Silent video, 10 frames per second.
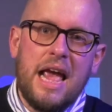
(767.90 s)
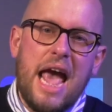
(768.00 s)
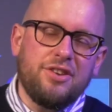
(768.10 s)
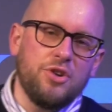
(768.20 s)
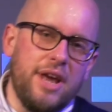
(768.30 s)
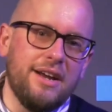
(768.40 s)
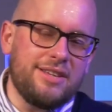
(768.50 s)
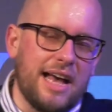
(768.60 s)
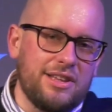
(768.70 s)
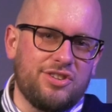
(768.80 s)
And so here's
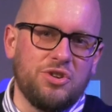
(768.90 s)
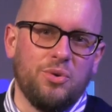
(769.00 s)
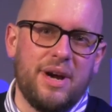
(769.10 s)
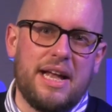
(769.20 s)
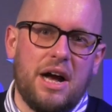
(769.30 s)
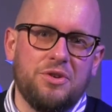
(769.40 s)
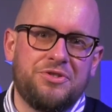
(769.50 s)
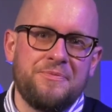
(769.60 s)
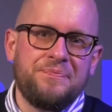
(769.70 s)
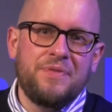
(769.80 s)
how the story
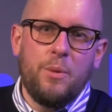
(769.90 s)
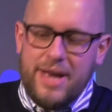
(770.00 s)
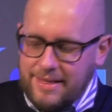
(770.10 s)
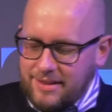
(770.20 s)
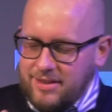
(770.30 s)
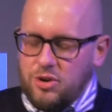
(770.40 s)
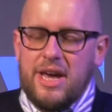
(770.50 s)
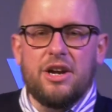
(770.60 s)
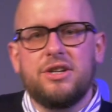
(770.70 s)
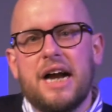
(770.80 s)
goes. We get this little
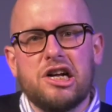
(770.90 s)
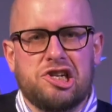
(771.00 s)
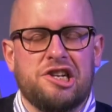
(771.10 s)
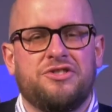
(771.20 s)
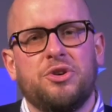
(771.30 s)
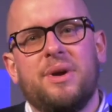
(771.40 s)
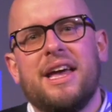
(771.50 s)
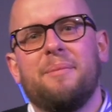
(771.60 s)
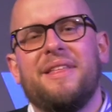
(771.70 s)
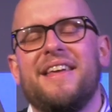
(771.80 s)
introduction to
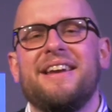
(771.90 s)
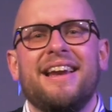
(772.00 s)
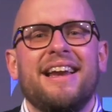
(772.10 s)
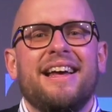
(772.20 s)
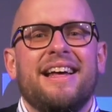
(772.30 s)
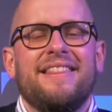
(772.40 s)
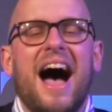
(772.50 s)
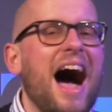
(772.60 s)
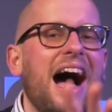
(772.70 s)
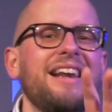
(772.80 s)
him, and then the
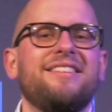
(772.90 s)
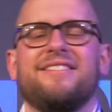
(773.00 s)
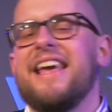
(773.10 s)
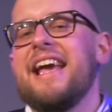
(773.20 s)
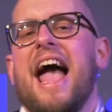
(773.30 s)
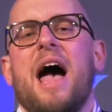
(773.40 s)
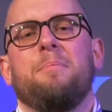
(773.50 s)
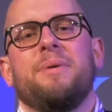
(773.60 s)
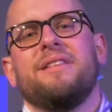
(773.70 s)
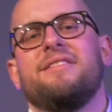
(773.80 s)
oddest thing
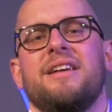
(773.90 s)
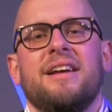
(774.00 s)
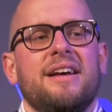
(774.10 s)
happens.